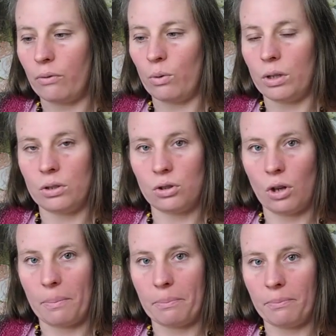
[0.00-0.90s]
for this
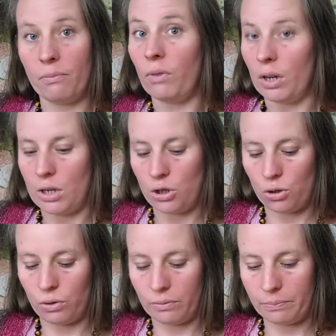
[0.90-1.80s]
top very
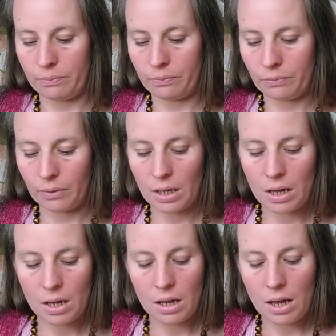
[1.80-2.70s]
soon.
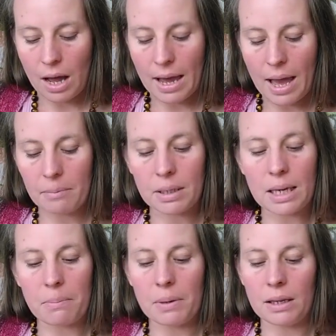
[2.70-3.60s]
I am
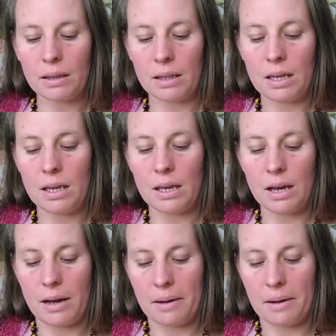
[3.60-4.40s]
keeping the